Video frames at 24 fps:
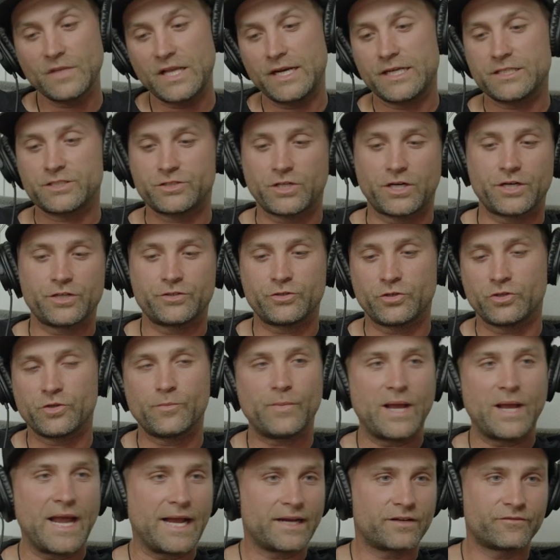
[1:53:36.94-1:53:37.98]
And I started
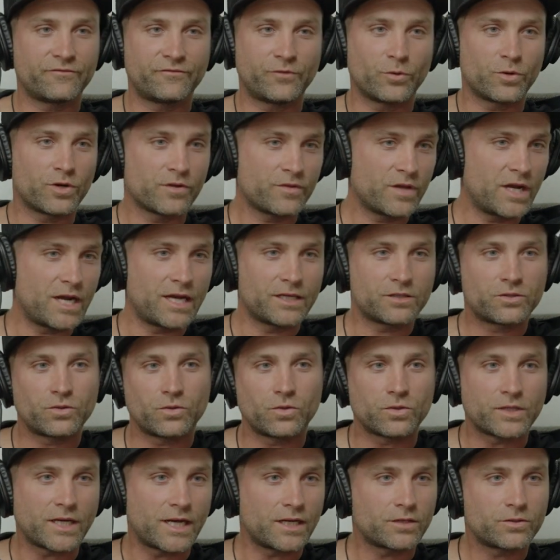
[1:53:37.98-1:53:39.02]
doing the back and forth, hot,
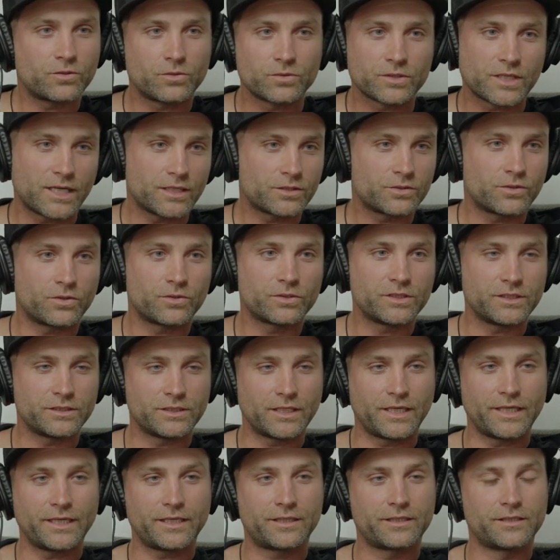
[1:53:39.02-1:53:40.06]
cold, hot, cold, hot, cold.
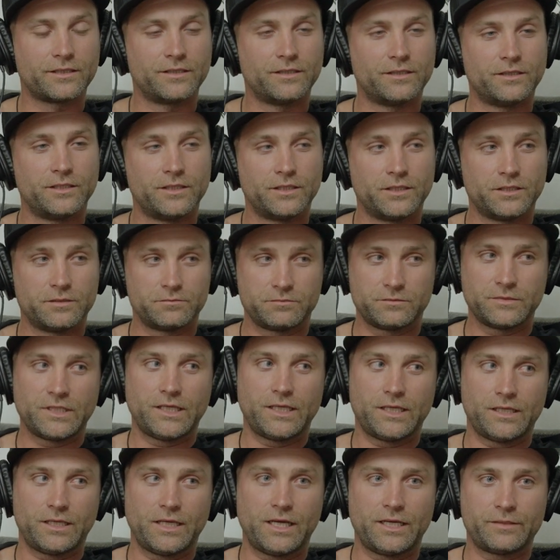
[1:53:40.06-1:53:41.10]
And like,
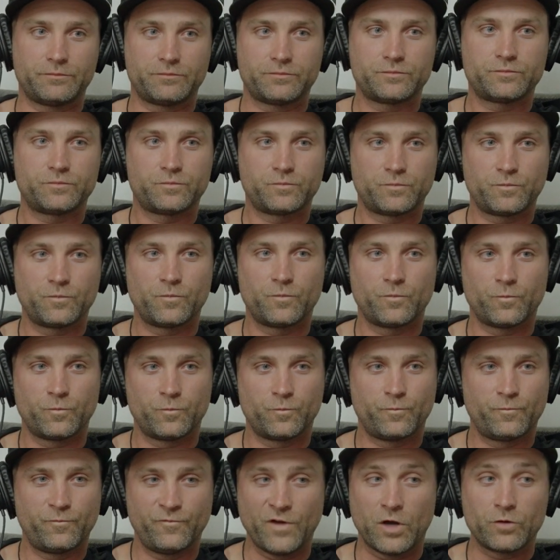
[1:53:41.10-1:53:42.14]
I
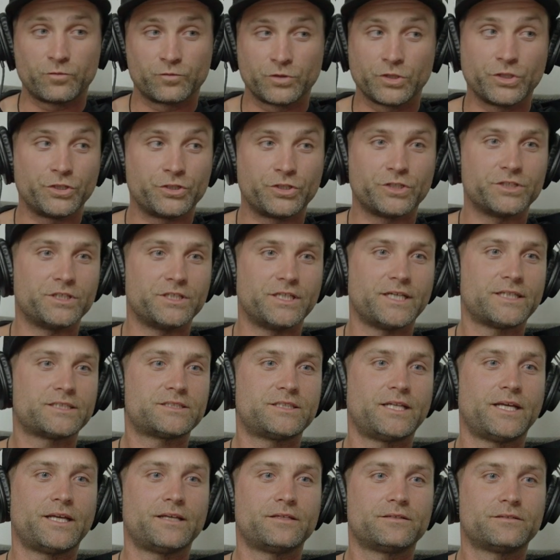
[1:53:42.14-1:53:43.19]
felt really good the
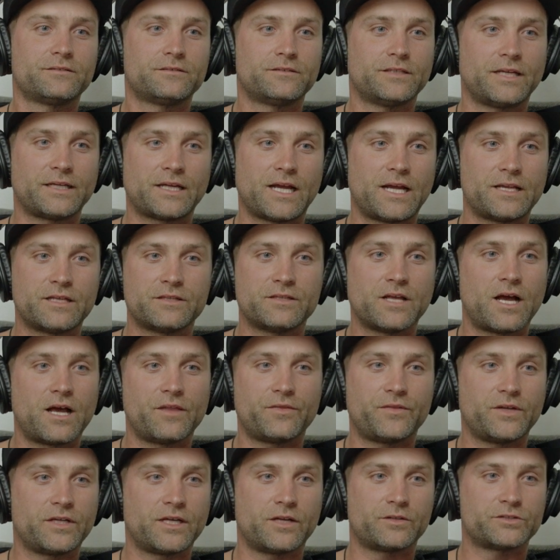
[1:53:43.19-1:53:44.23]
next day. Like I did
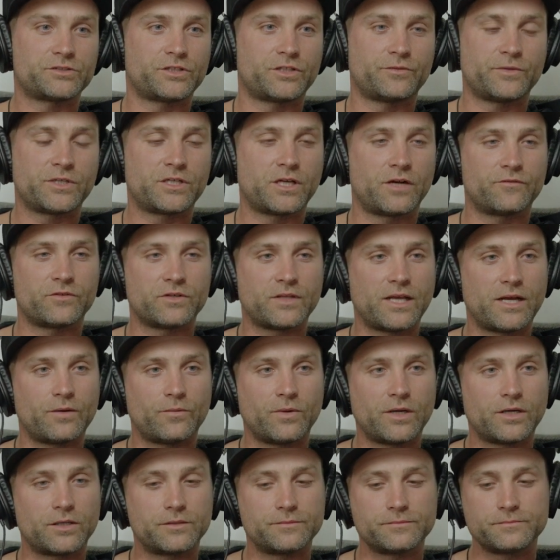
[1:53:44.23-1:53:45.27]
not think I was going to recover
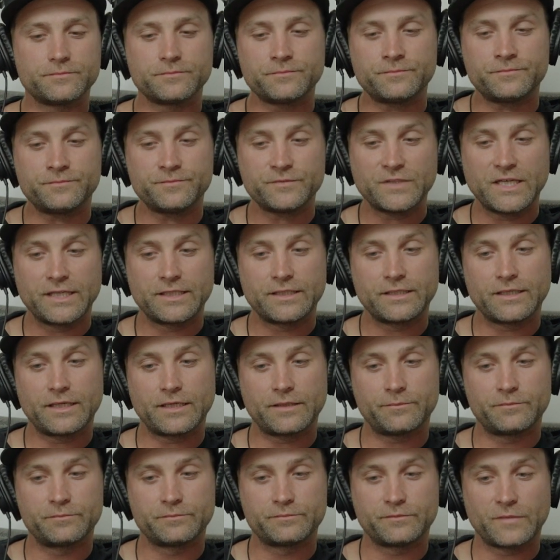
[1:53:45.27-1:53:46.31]
that well. And
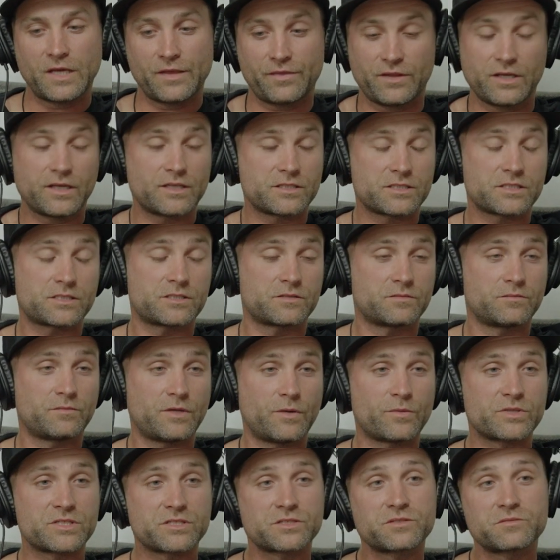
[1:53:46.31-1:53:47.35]
I think it
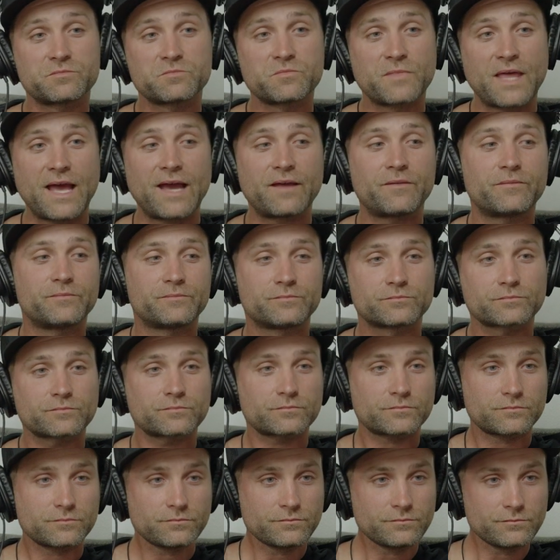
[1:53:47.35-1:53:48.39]
was that
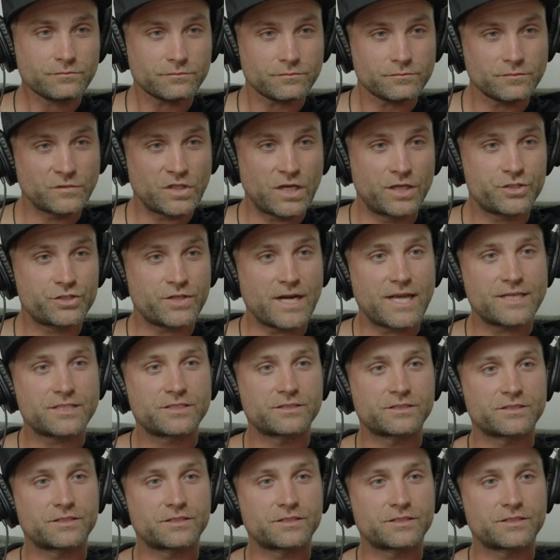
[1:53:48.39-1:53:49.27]
contrast.